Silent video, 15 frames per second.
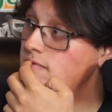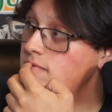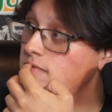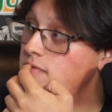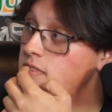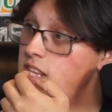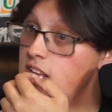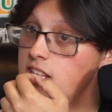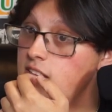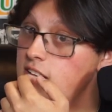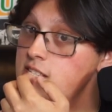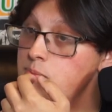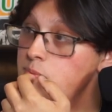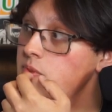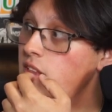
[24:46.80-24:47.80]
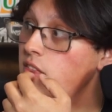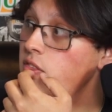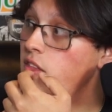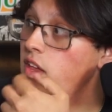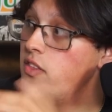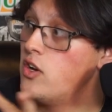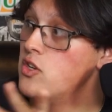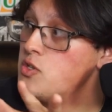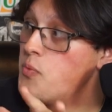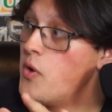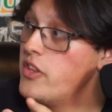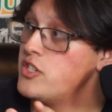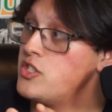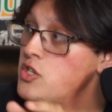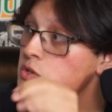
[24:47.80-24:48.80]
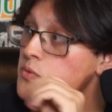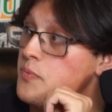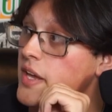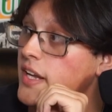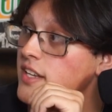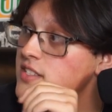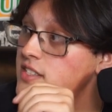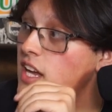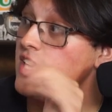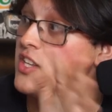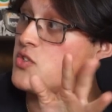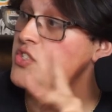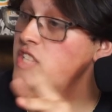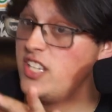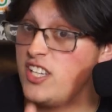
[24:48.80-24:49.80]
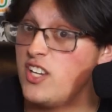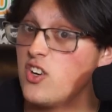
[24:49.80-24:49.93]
Those are probably the two biggest that you see here in